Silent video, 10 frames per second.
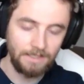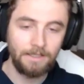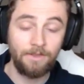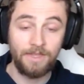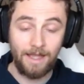
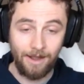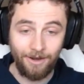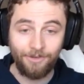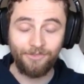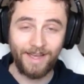they
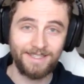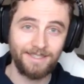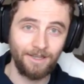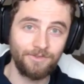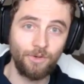are fast
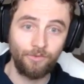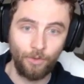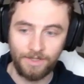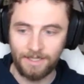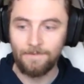enough to
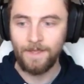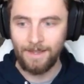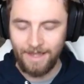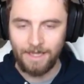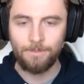avoid
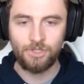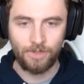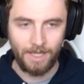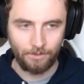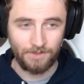an enemy
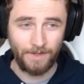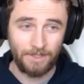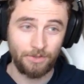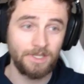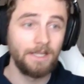Shikaku's
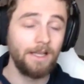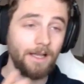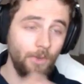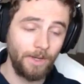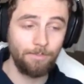fighters,
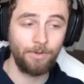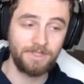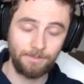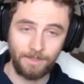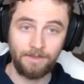and quite
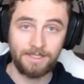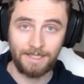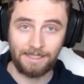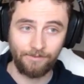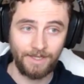possibly the
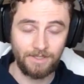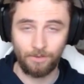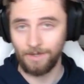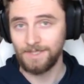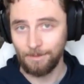slightly faster
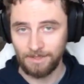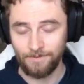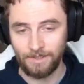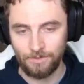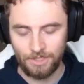Graf Zeppelin's
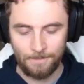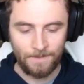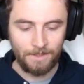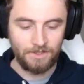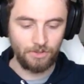fighters.
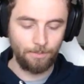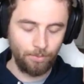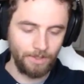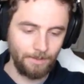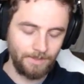So the
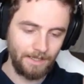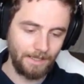point I'm getting at